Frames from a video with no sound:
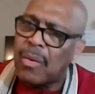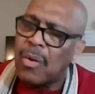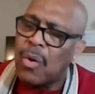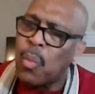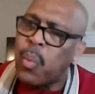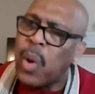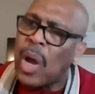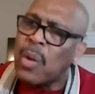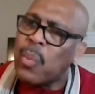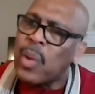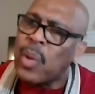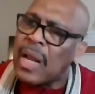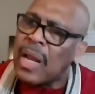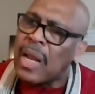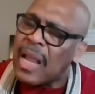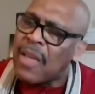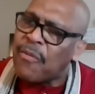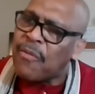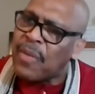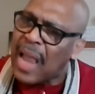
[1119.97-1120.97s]
when we
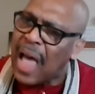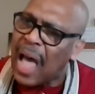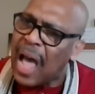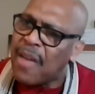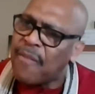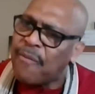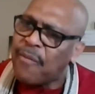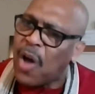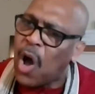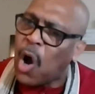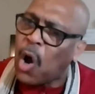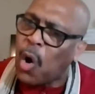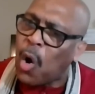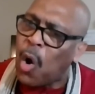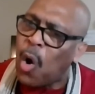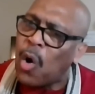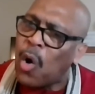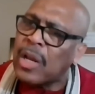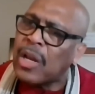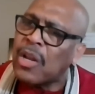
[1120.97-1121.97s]
live life
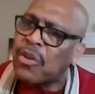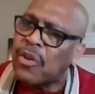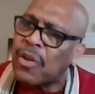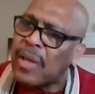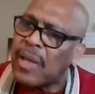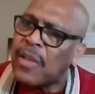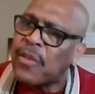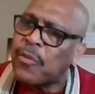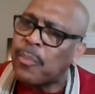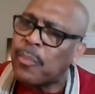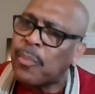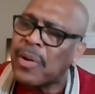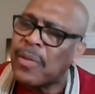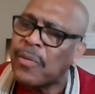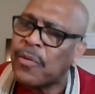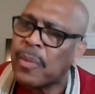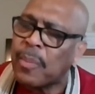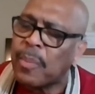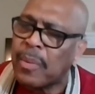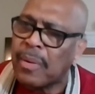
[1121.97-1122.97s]
according to his
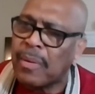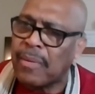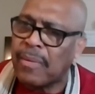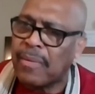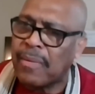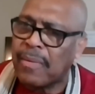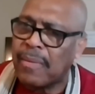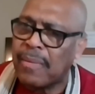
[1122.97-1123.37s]
principles.